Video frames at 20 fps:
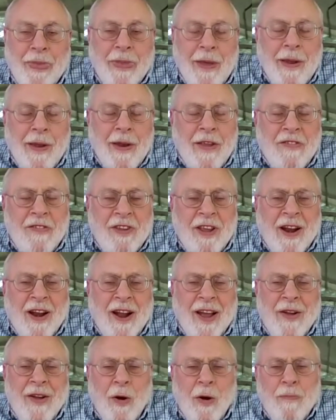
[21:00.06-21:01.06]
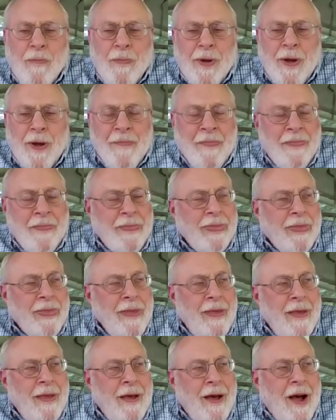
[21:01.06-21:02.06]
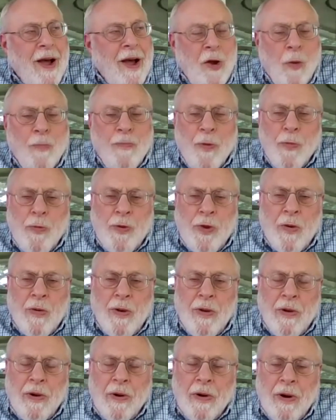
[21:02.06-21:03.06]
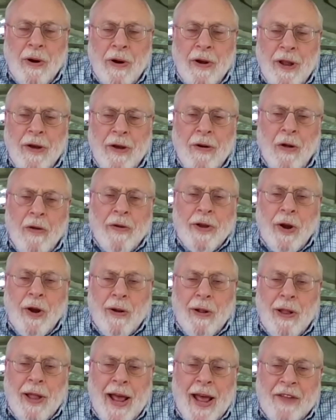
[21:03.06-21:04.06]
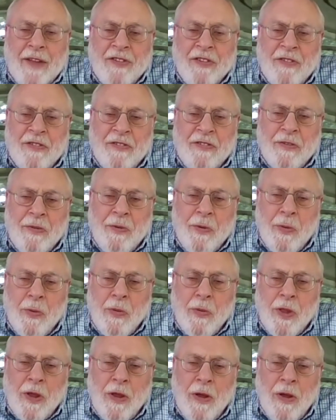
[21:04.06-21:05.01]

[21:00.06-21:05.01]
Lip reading: he said, I hope you don't learn in all your classes through the